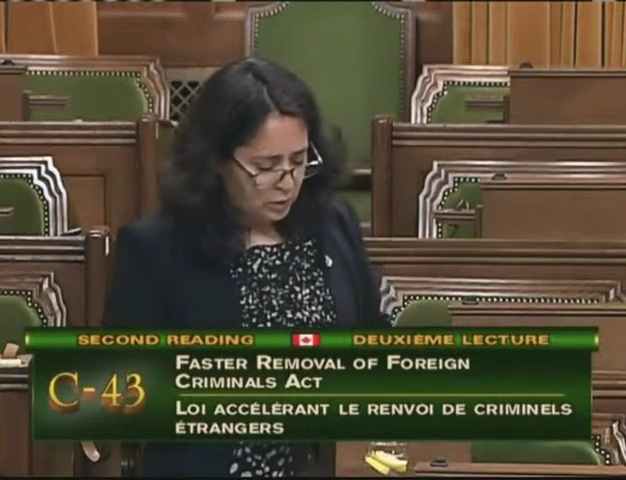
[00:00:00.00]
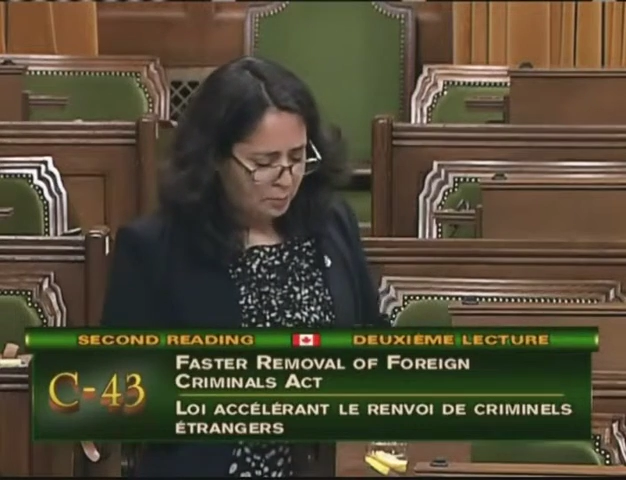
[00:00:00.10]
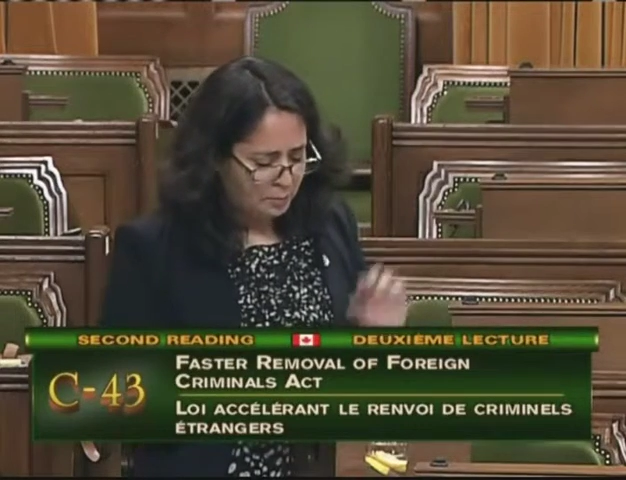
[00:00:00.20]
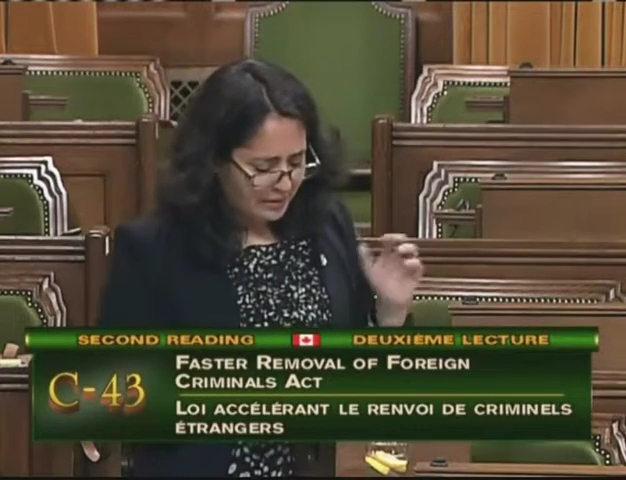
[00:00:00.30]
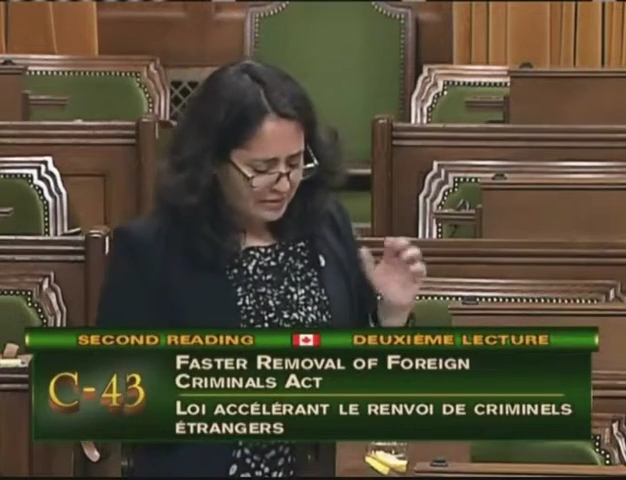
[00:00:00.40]

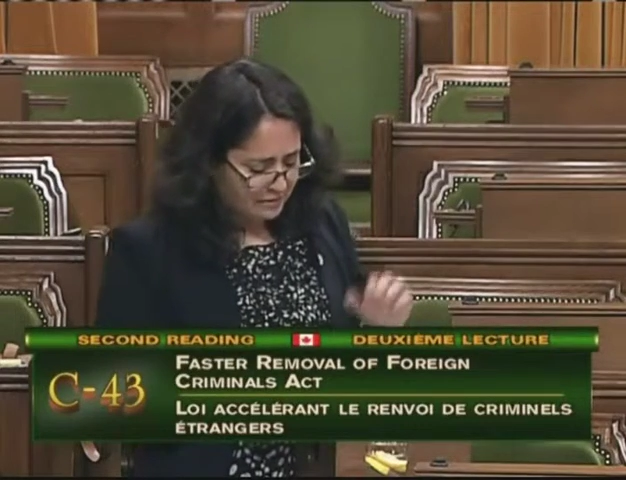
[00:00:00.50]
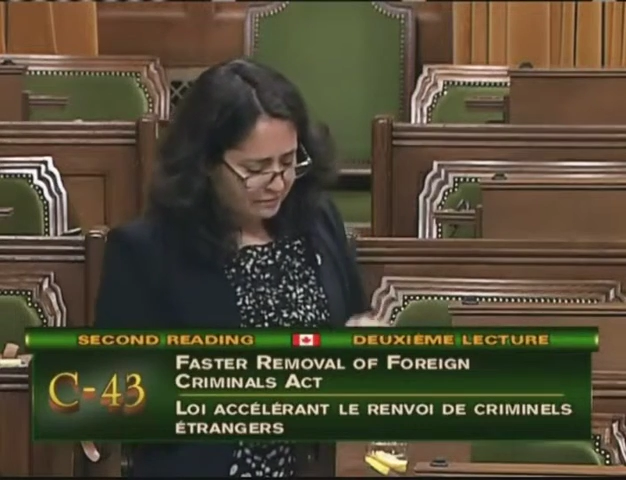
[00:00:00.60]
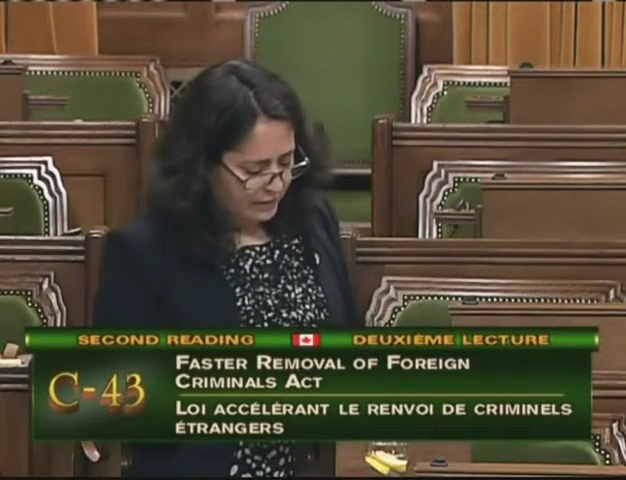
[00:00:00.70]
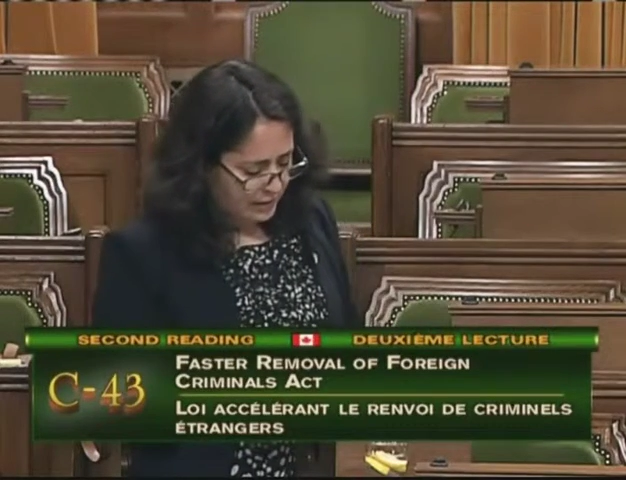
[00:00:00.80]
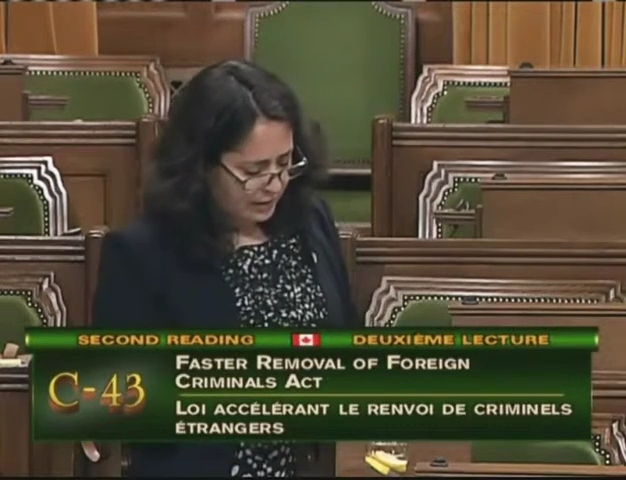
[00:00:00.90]

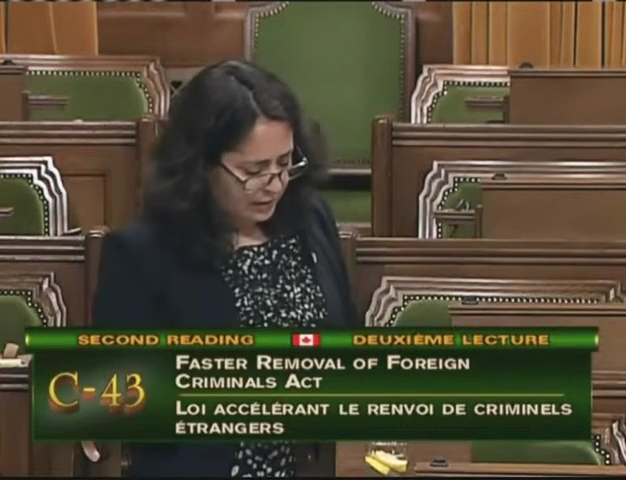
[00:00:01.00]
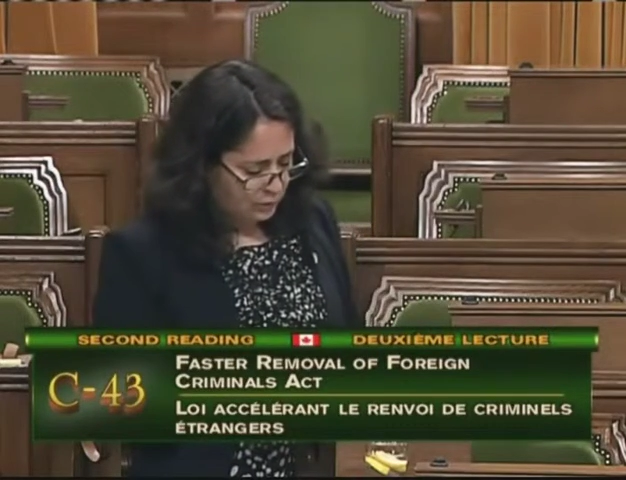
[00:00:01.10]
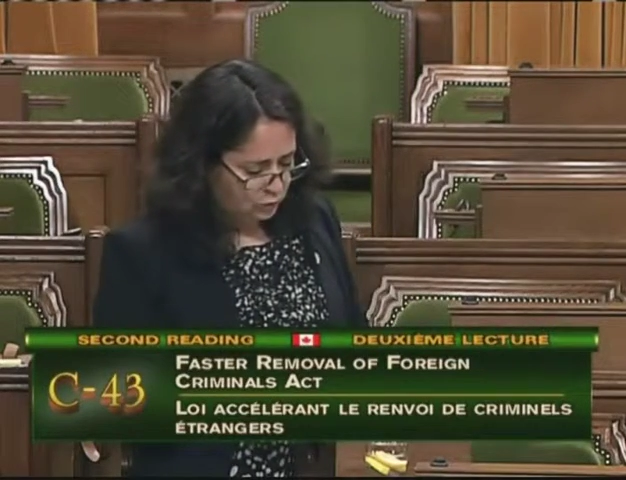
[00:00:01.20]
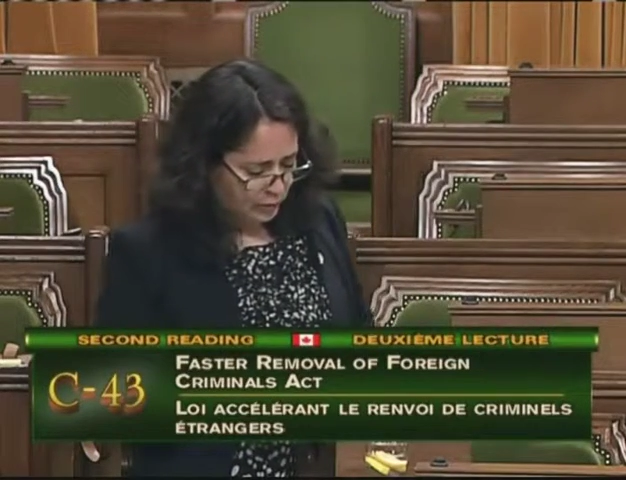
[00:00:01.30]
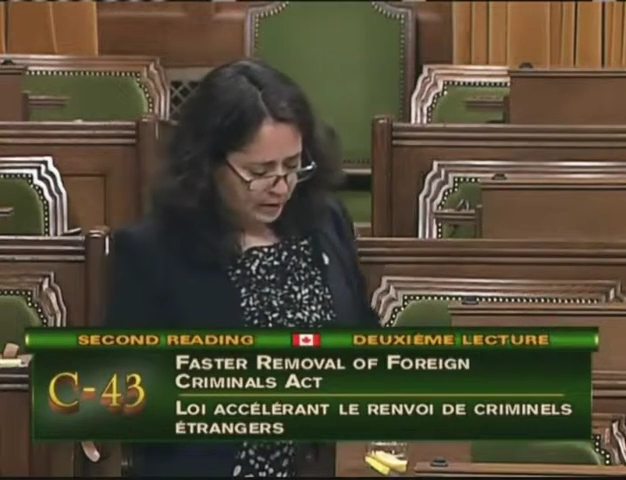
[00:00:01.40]
reunification would
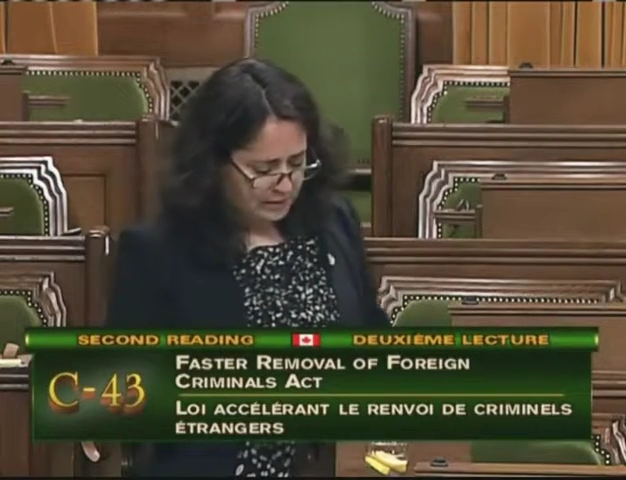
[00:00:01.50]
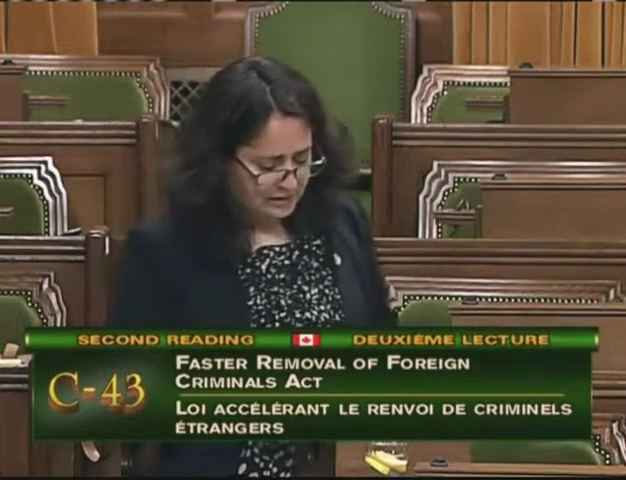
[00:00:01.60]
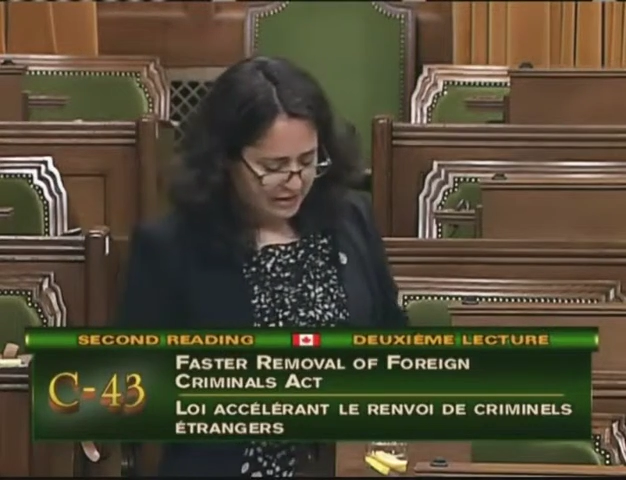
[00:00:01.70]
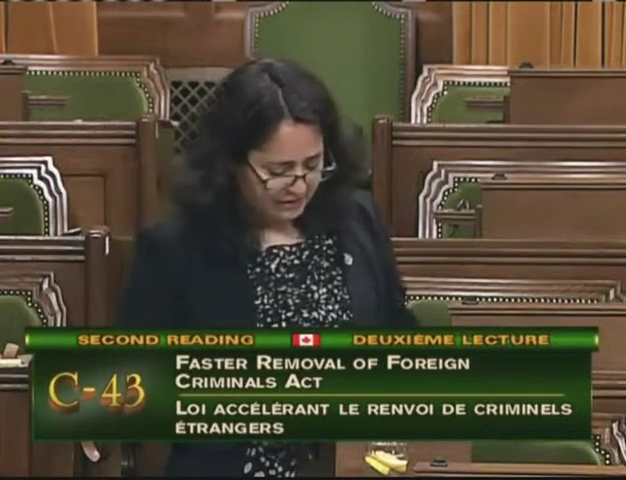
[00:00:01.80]
be so much